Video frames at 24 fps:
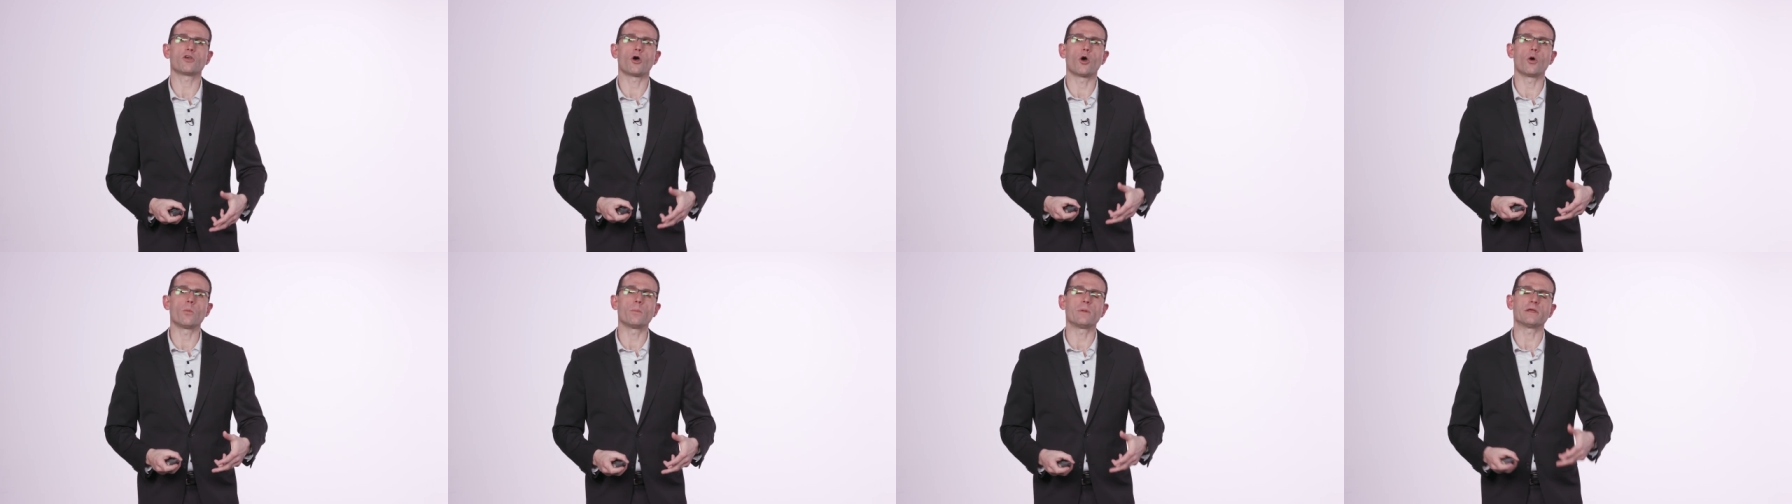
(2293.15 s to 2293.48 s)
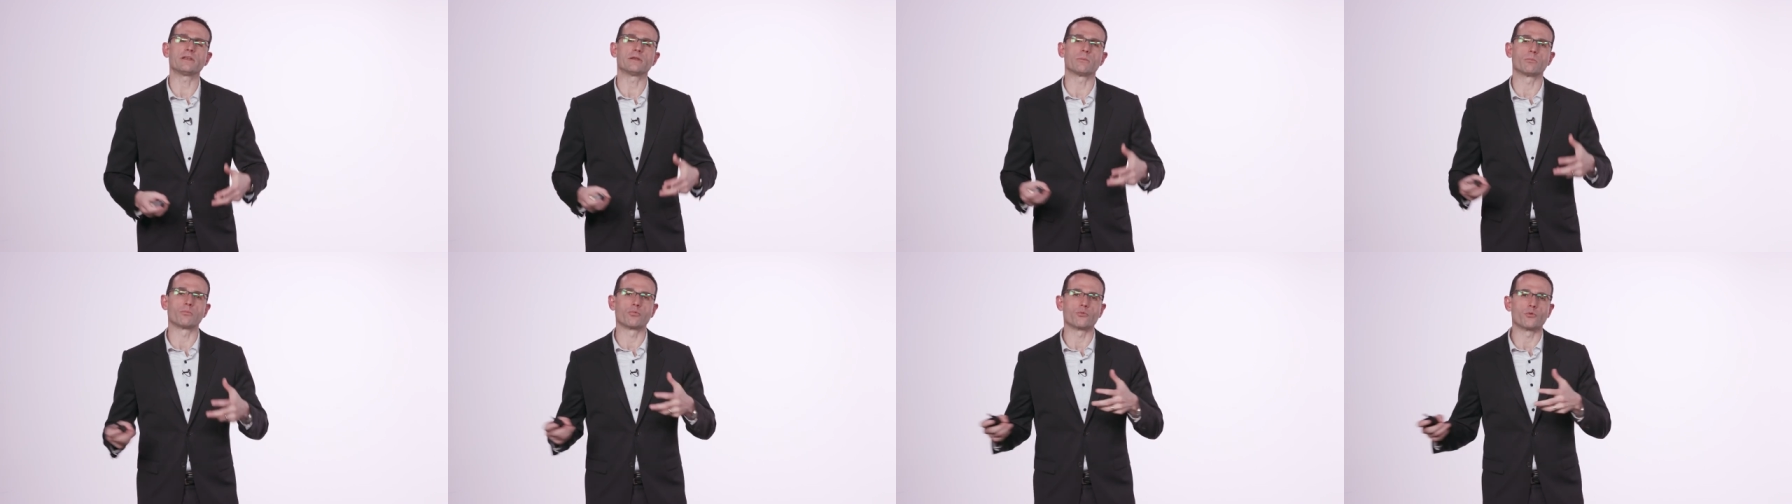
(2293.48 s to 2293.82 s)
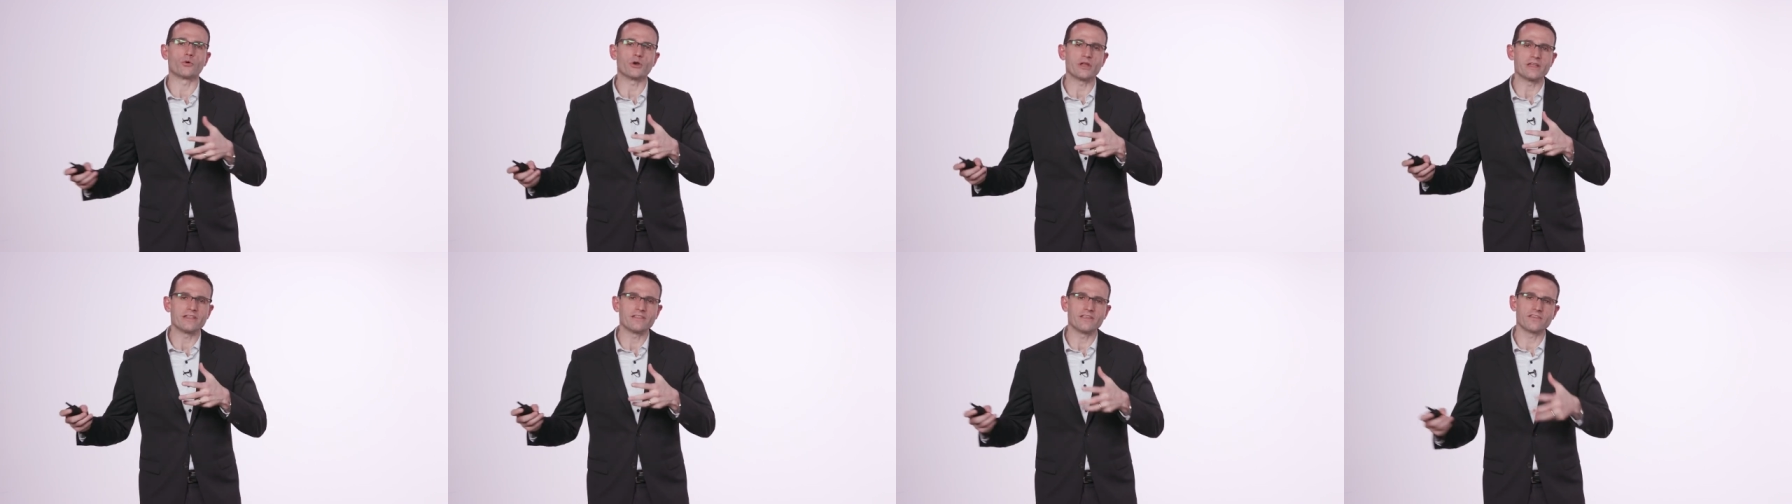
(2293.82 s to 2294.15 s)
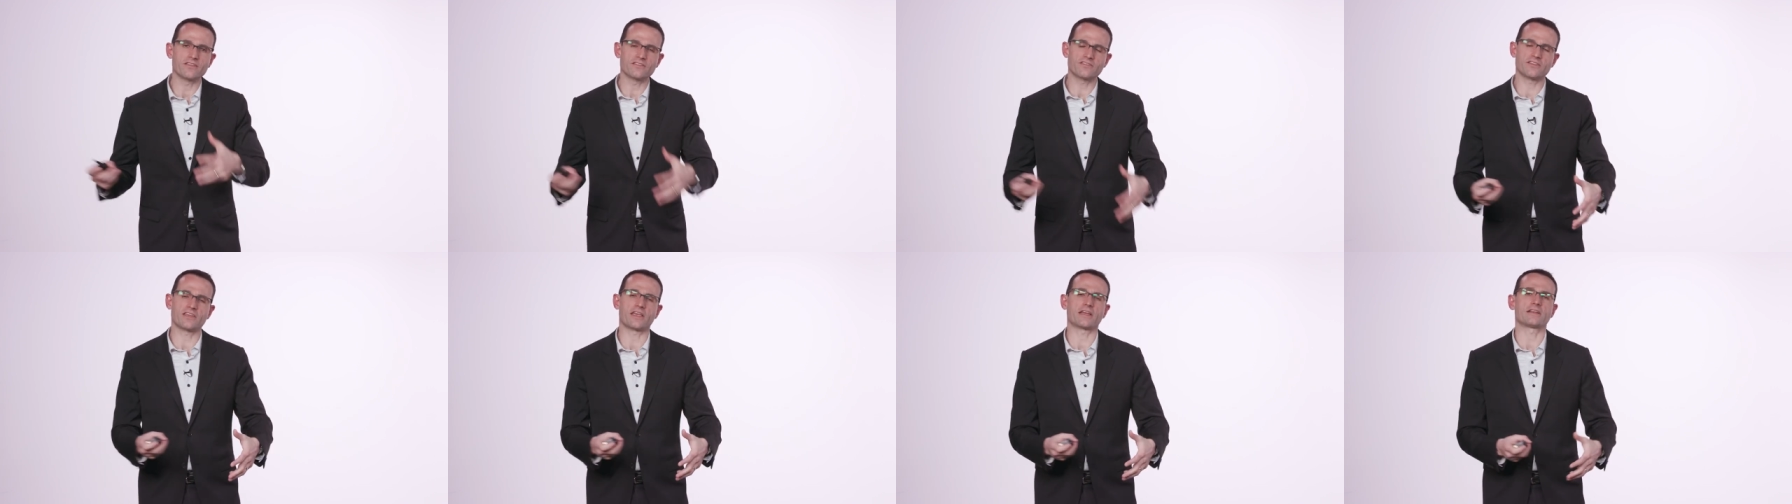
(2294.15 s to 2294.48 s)
hoping to bring
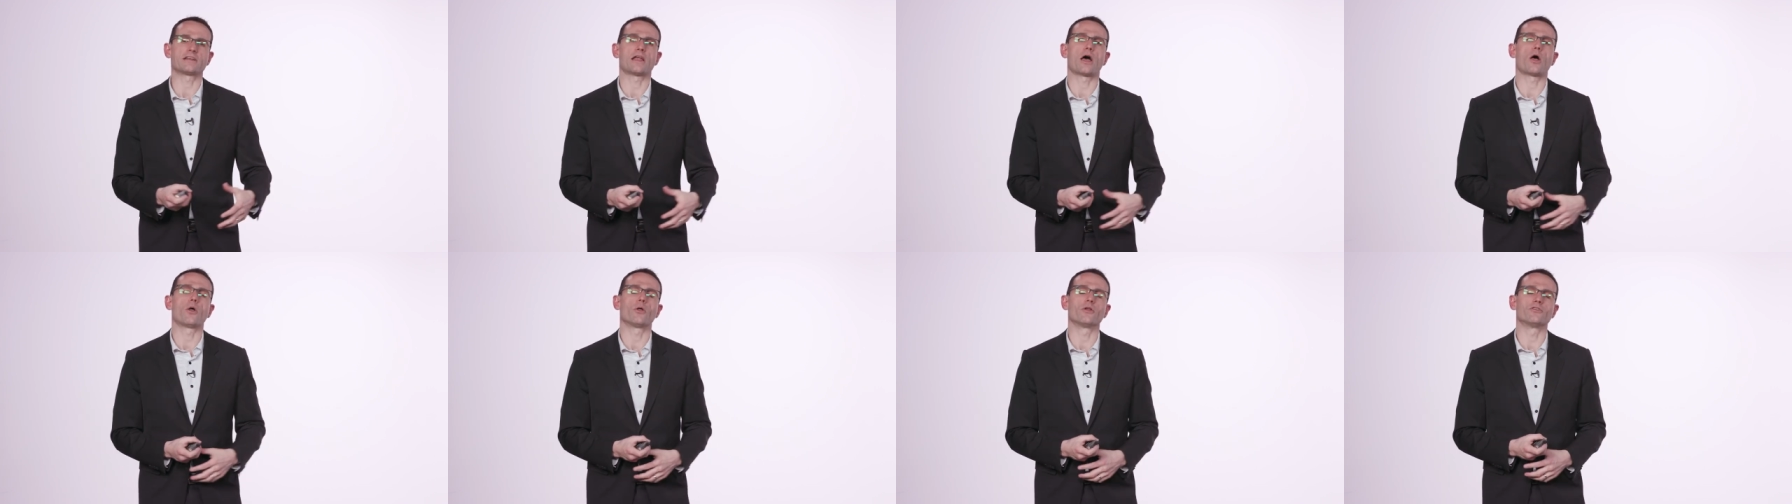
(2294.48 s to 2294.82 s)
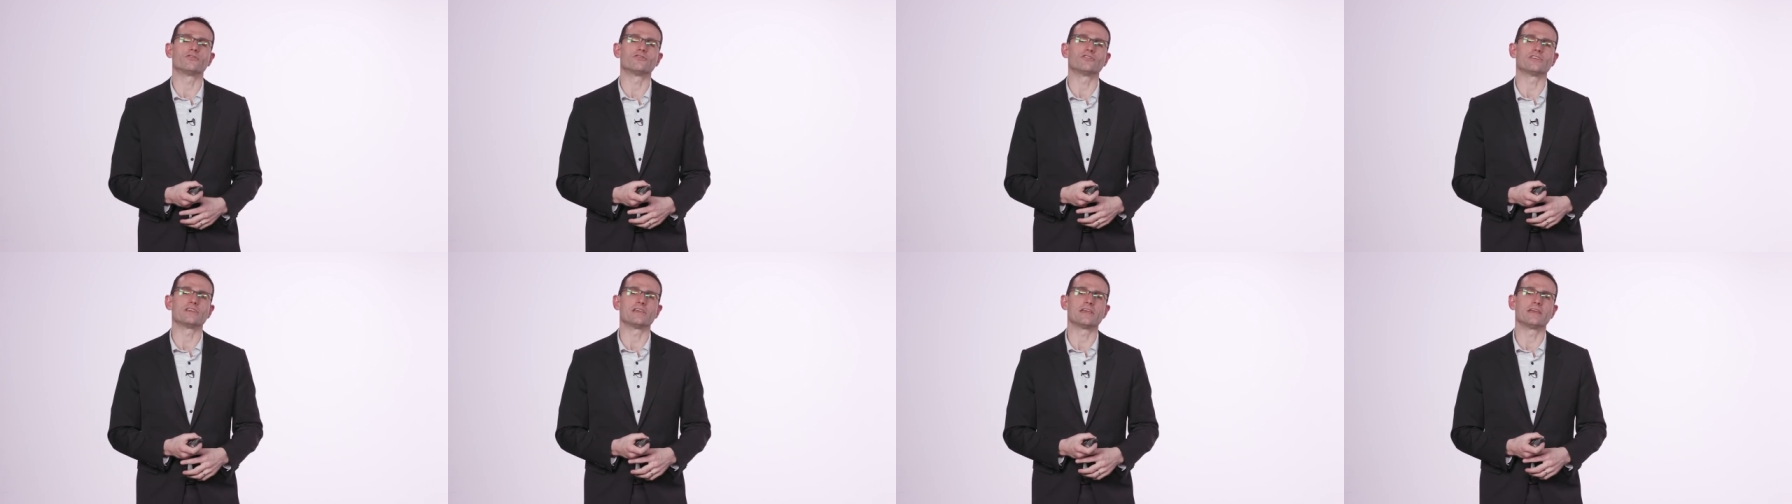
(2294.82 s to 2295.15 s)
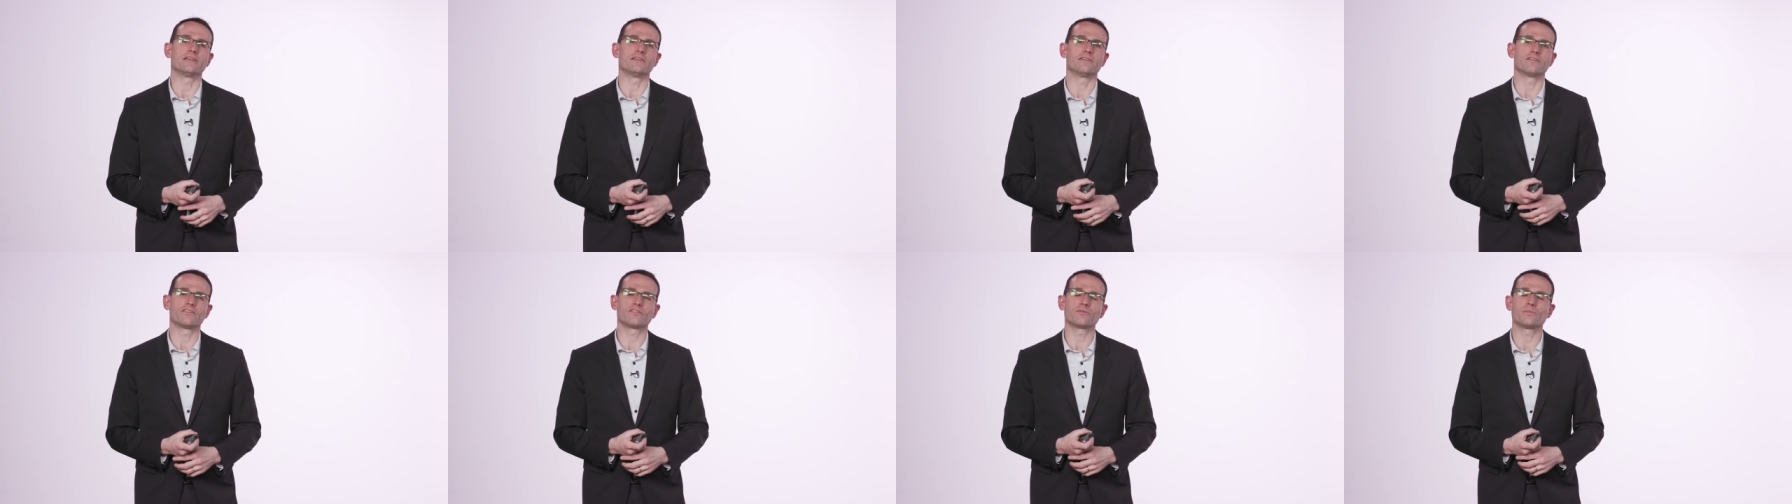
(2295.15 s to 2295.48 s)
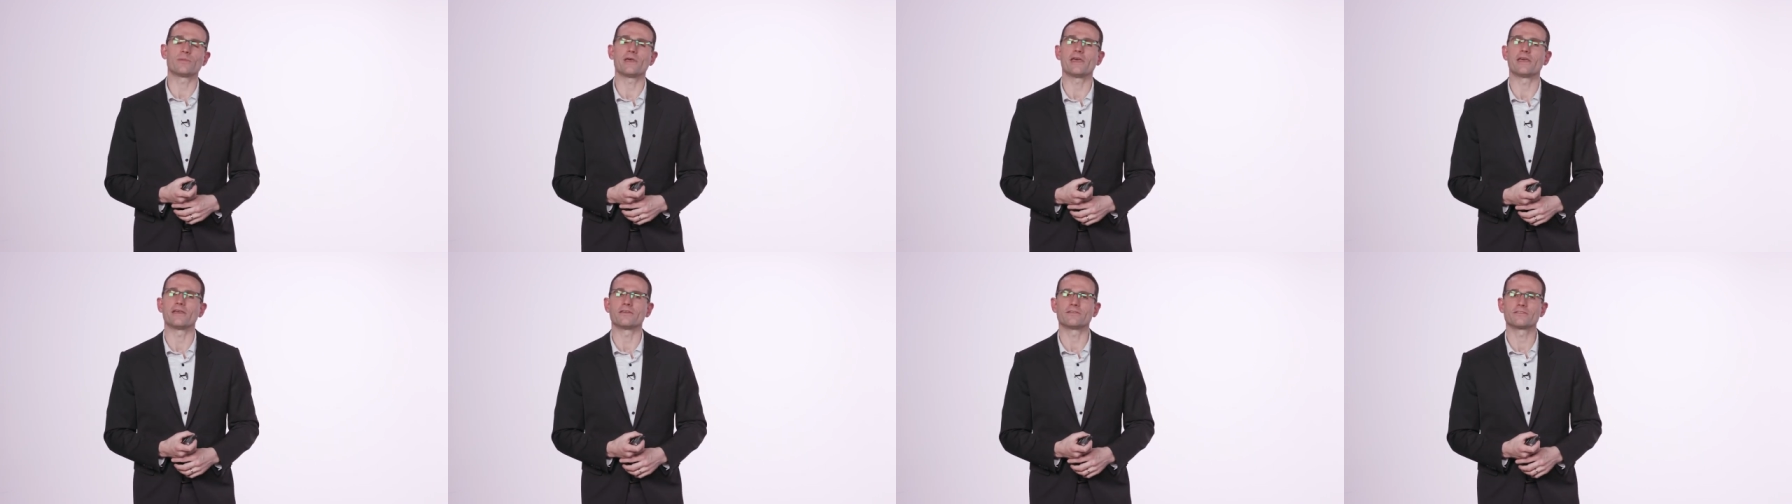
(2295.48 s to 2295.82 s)
this technology into
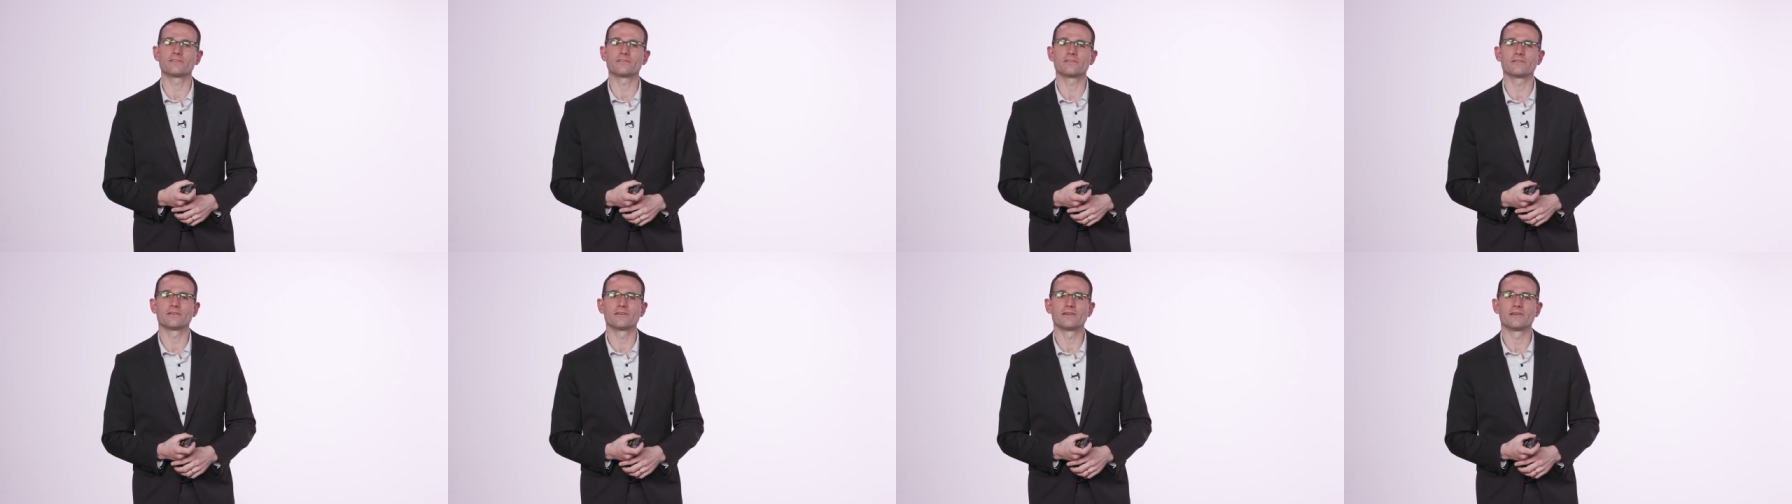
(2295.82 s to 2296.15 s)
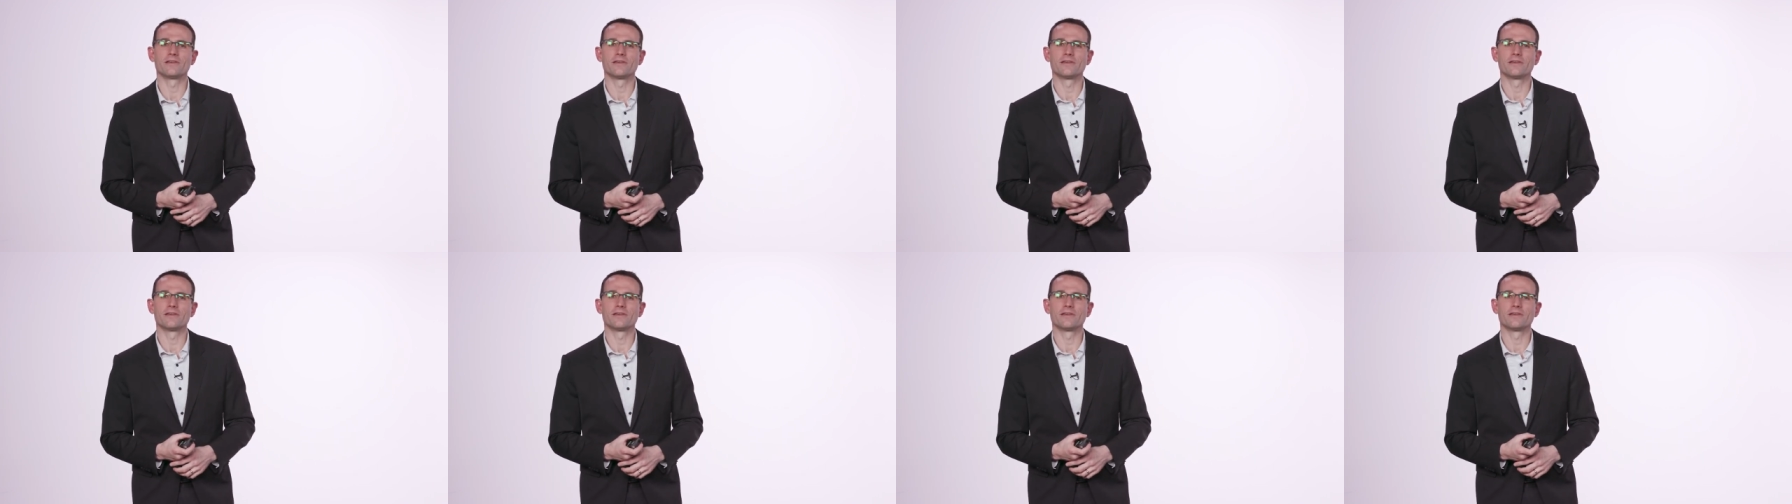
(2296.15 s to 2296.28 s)
space.